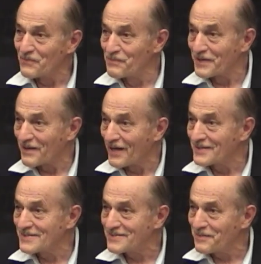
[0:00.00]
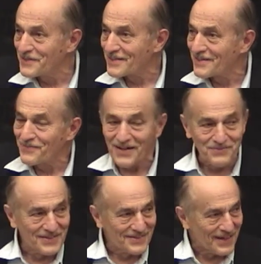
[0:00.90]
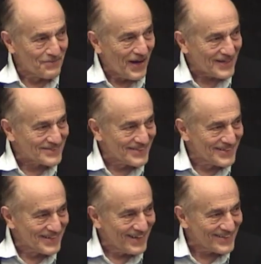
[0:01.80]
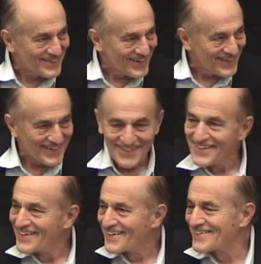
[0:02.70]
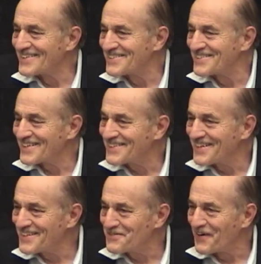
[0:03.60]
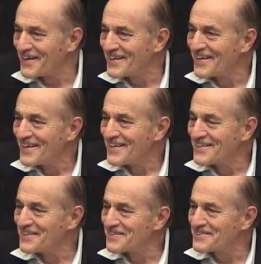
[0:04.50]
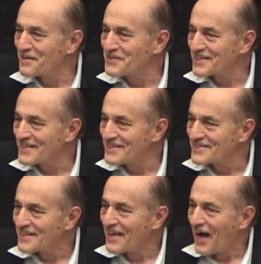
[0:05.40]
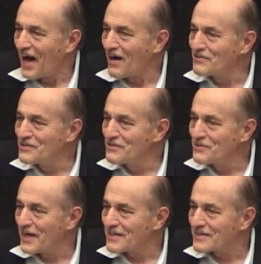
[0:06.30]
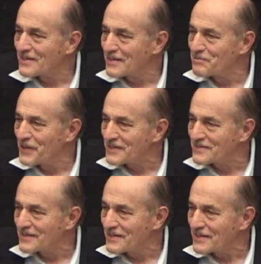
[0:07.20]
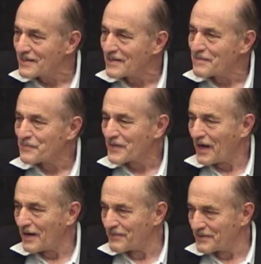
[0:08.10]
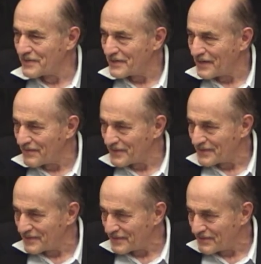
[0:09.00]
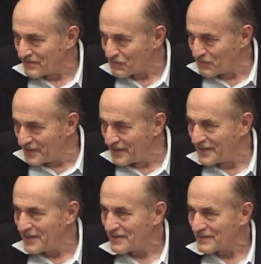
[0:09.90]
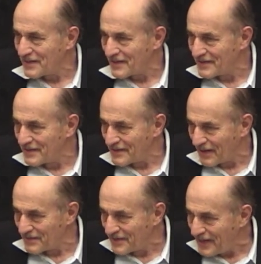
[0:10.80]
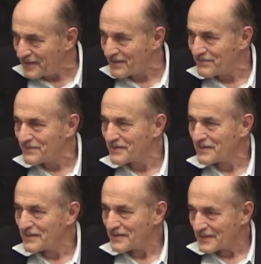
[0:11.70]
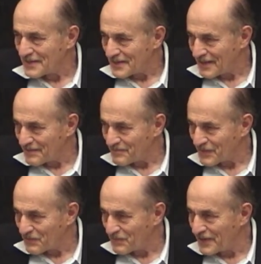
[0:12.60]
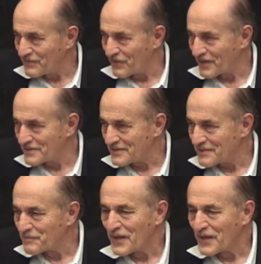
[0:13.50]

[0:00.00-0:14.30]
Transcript: But on this subject, if I can wax a little longer on it, because it's such a nice one, the subject is how do you get the complexity of a, of a really a native um, rainforest?